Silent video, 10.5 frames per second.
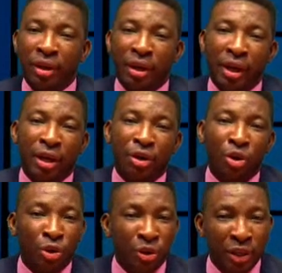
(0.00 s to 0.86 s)
and
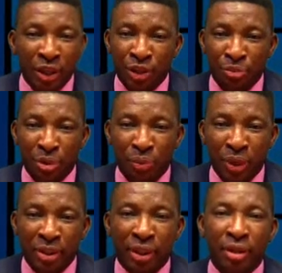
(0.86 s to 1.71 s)
all the Nigerian
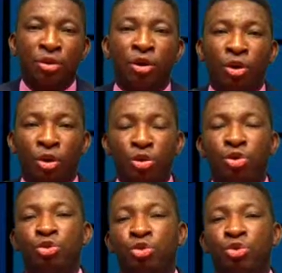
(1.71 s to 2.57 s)
populace and all
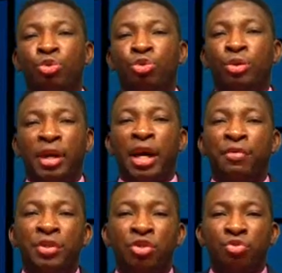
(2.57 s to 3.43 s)
those who have
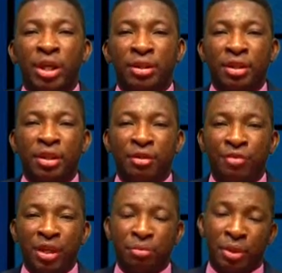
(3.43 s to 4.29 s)
interest in
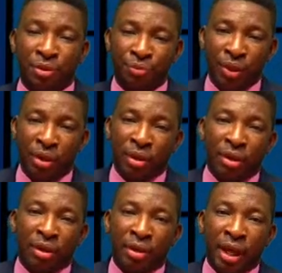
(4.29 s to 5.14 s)
investment
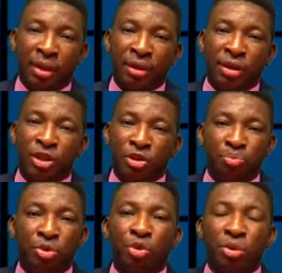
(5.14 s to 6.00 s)
that in this
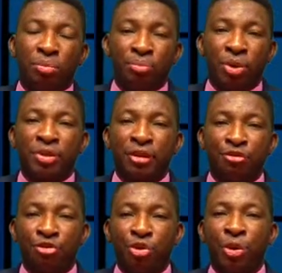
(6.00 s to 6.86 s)
period we must
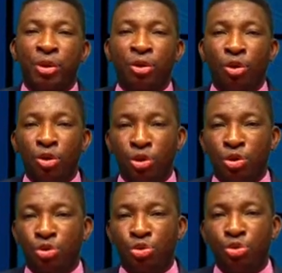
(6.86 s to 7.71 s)
avoid all those who